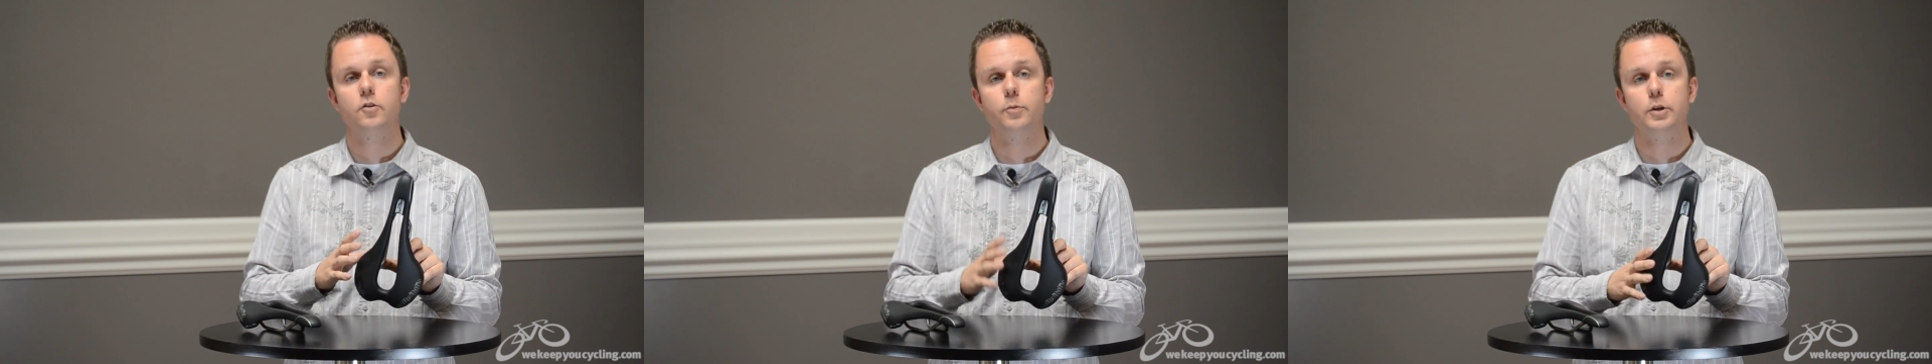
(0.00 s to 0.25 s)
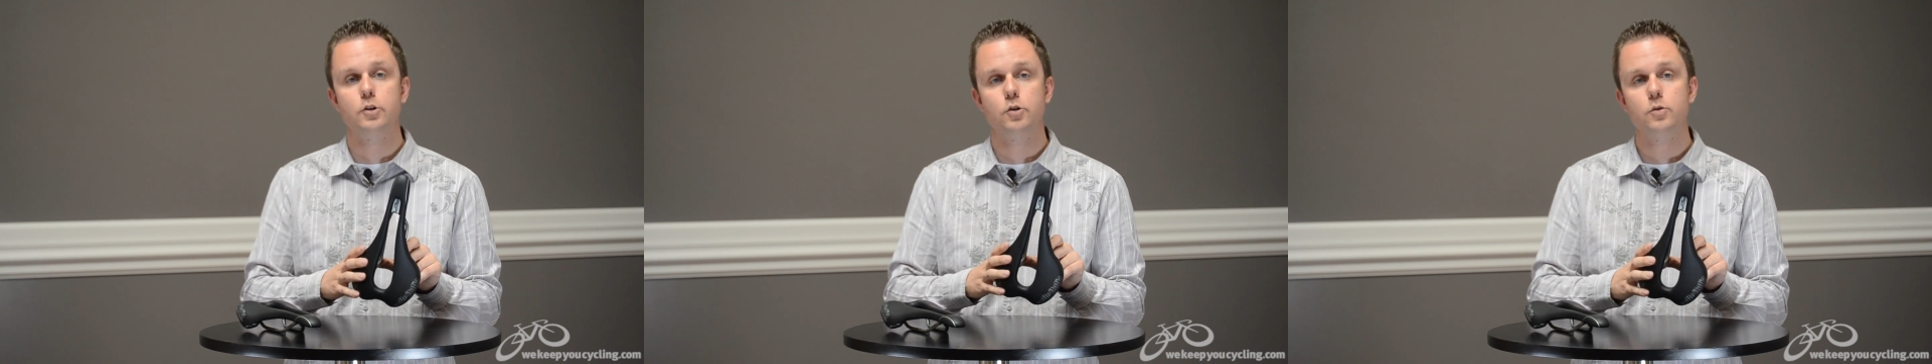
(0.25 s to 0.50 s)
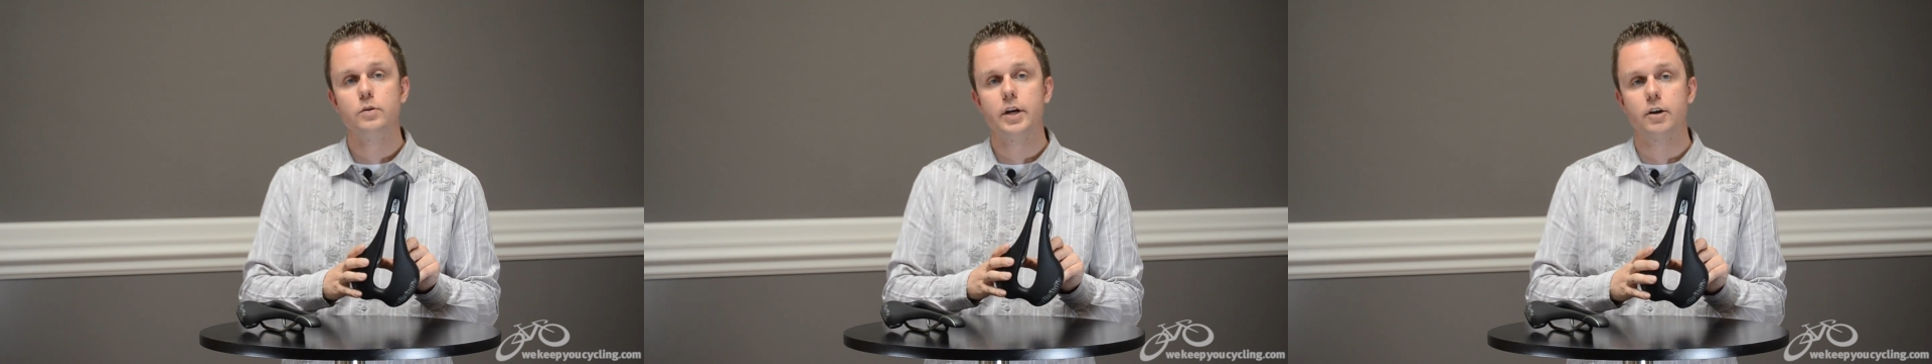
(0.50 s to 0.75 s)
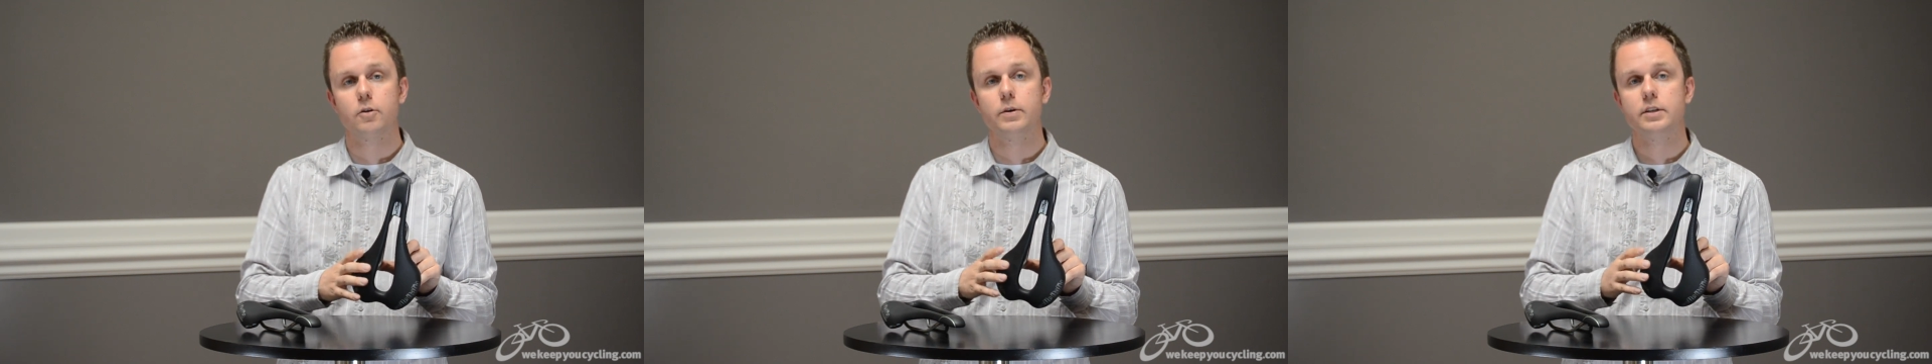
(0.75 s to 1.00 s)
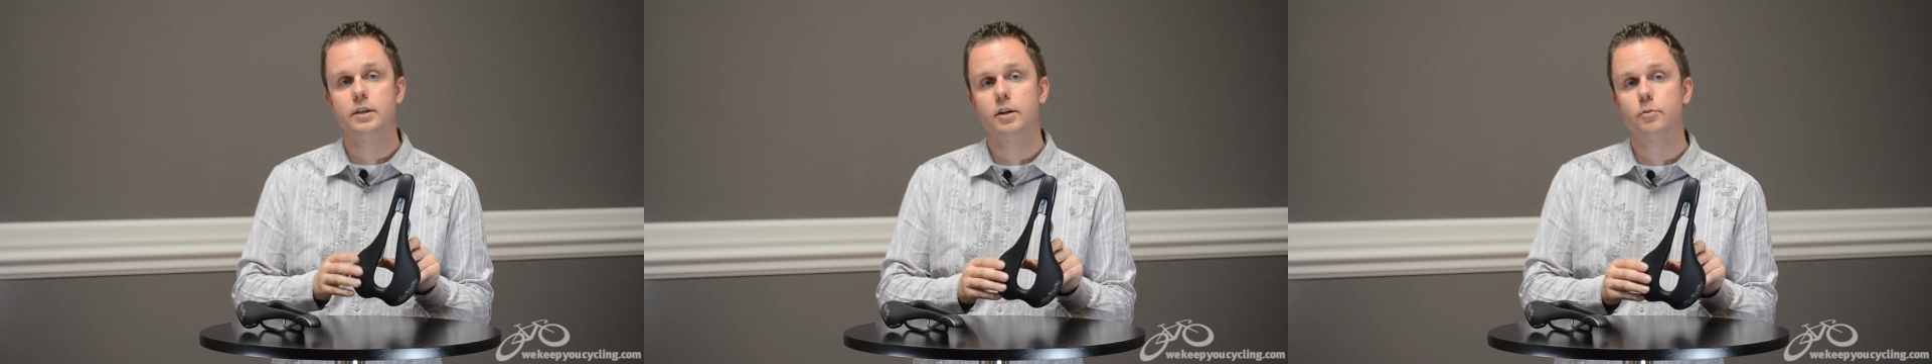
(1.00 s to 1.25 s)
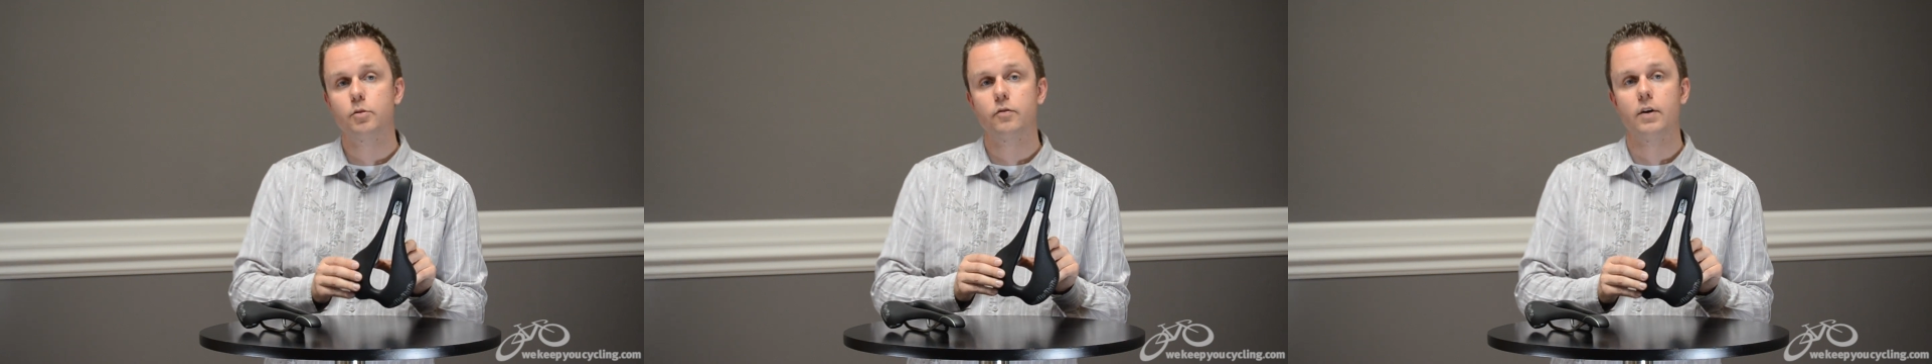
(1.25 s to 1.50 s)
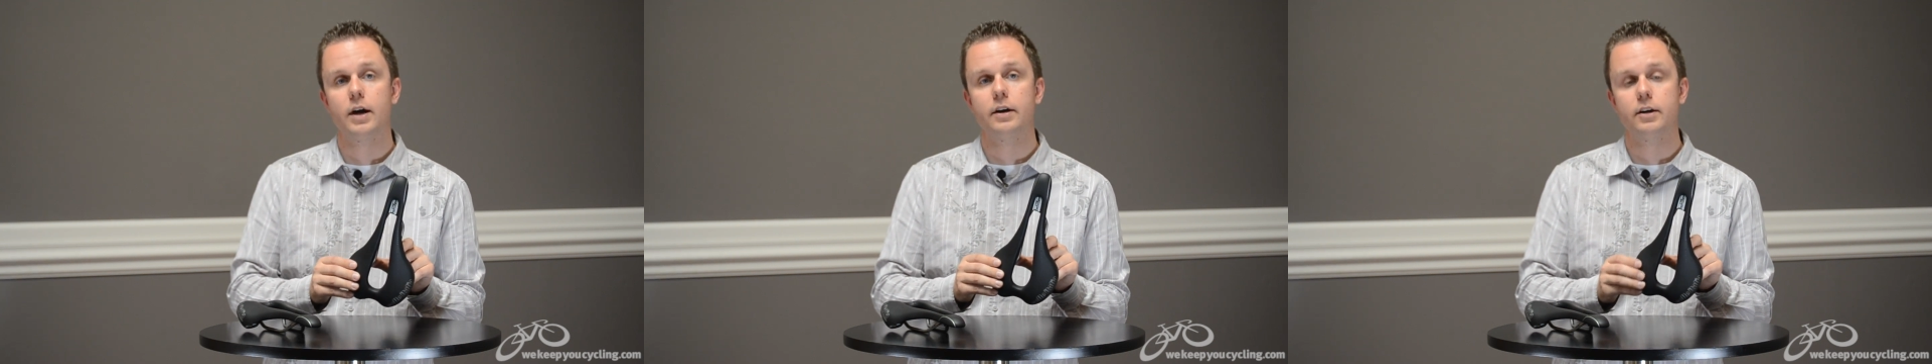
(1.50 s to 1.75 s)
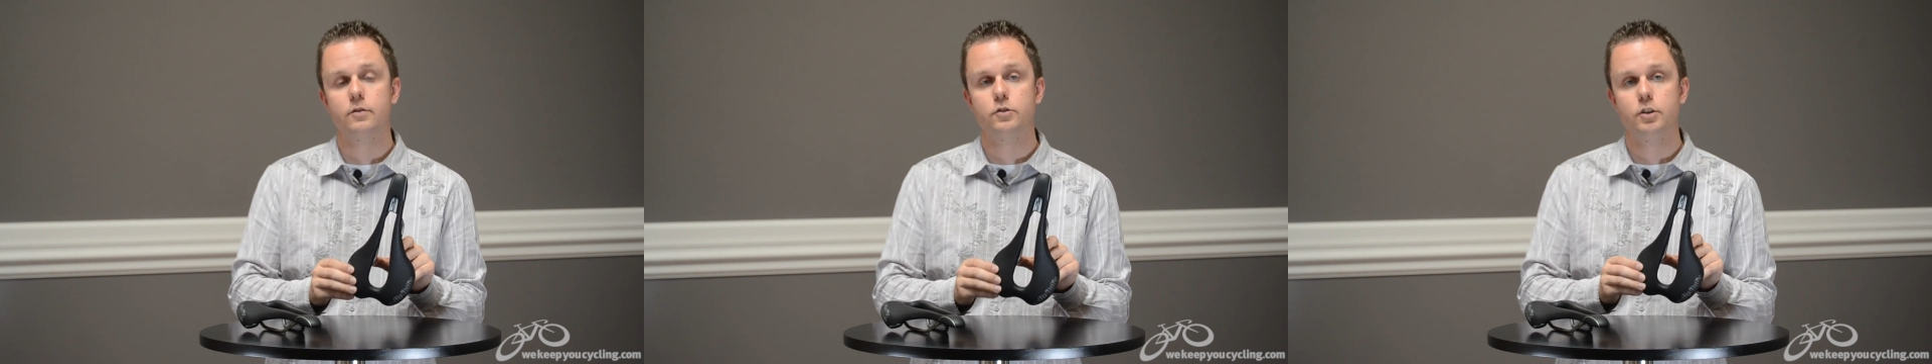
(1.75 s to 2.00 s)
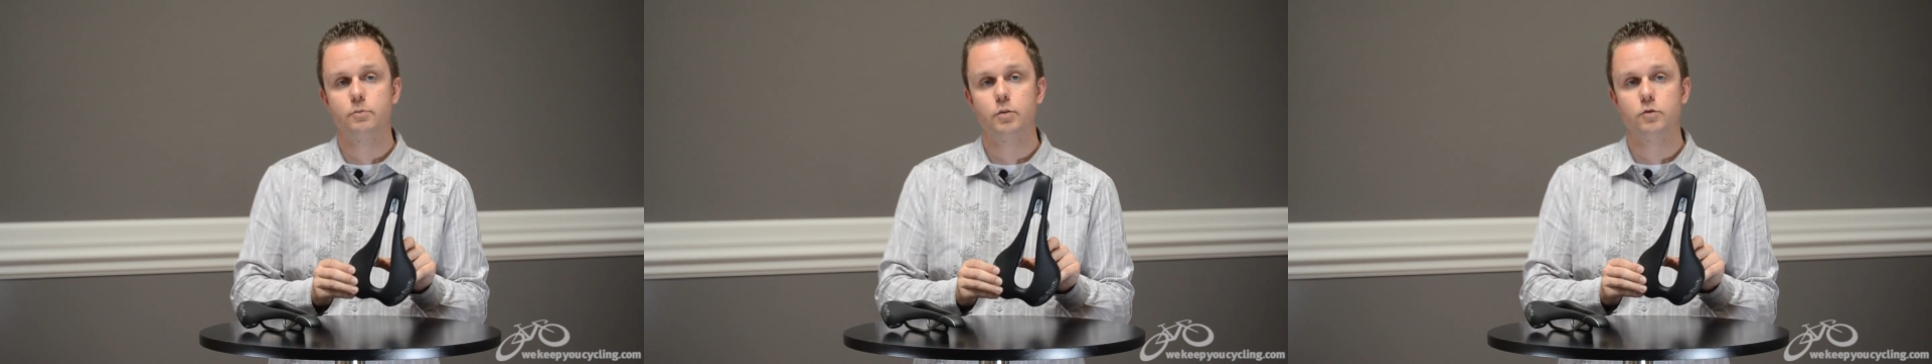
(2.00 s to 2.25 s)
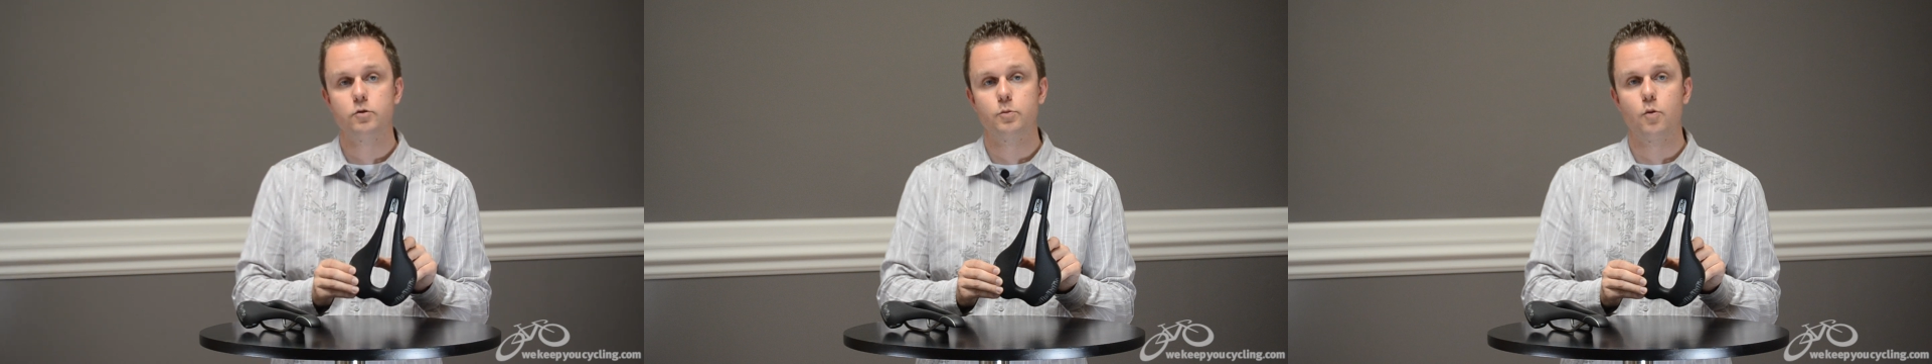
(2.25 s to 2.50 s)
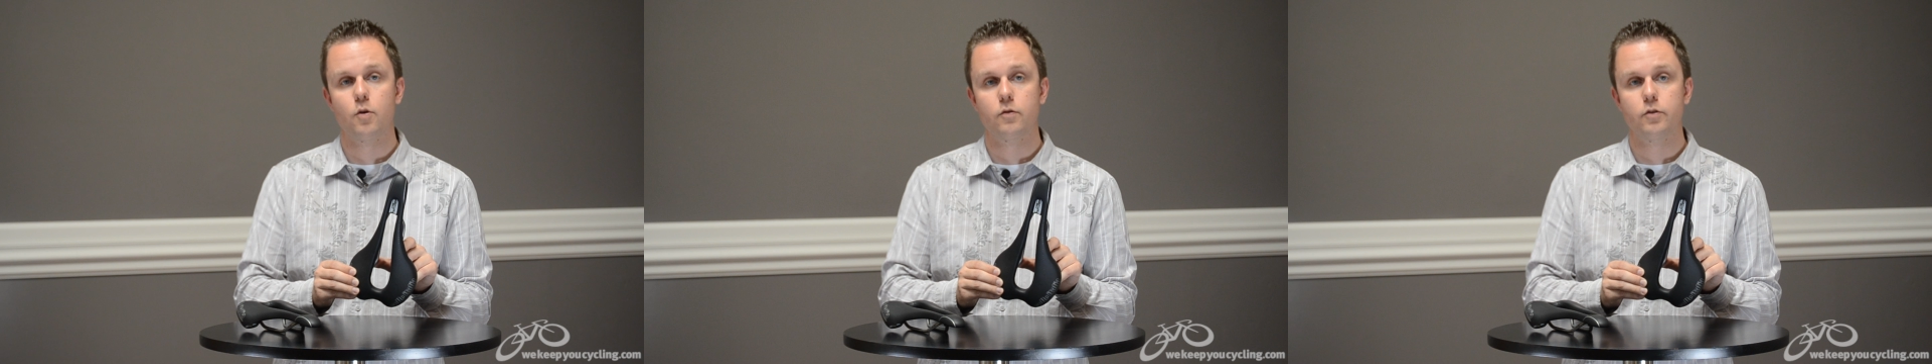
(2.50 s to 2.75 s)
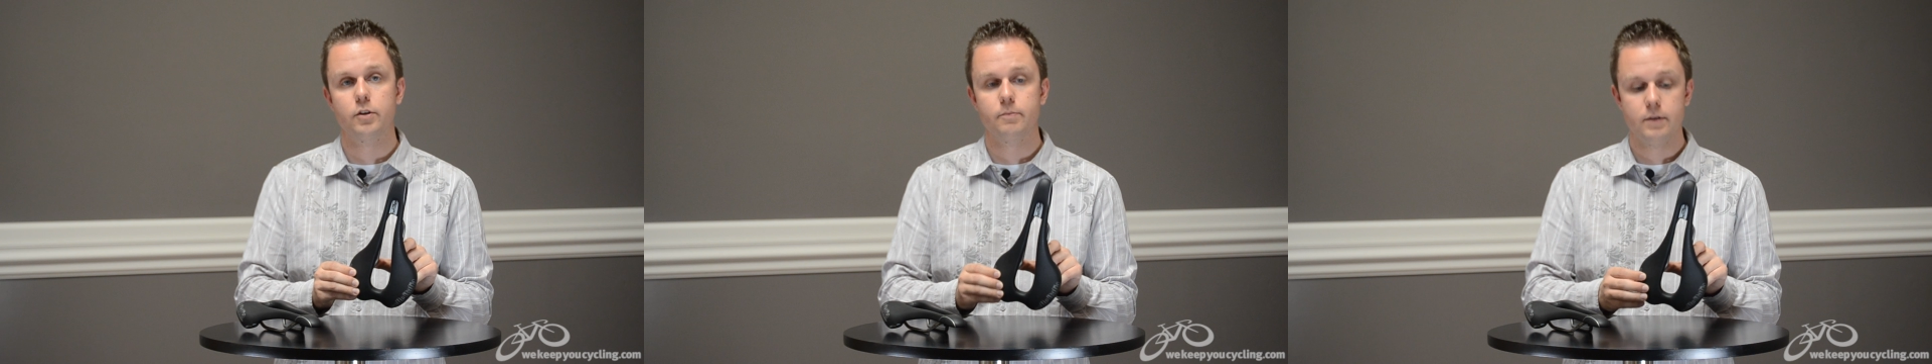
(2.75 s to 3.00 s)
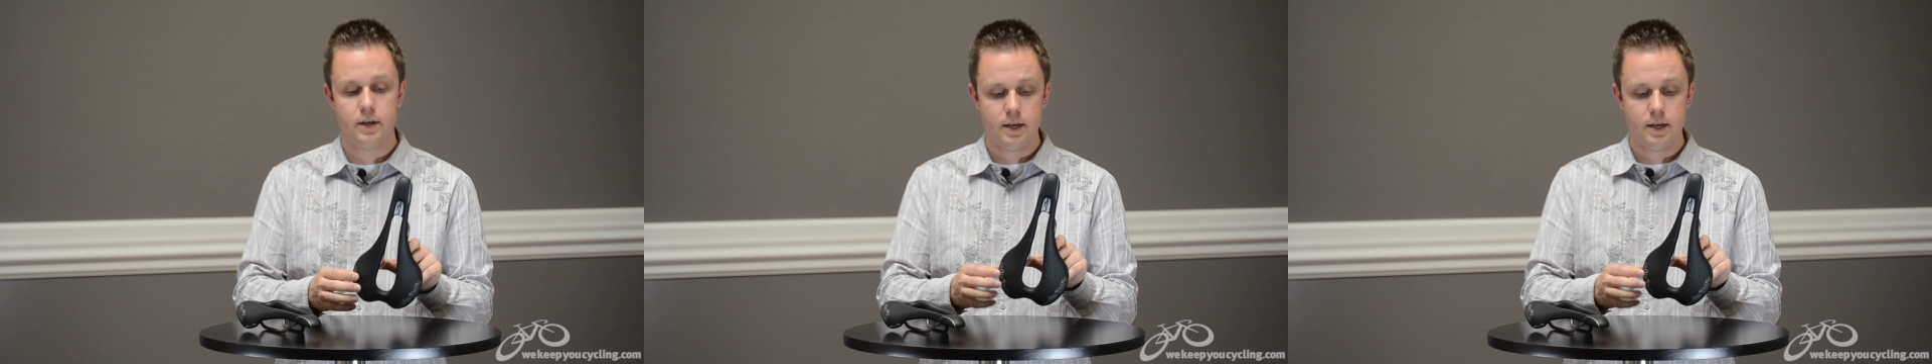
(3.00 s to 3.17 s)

to be too narrow and didn't provide enough sit bone support for them.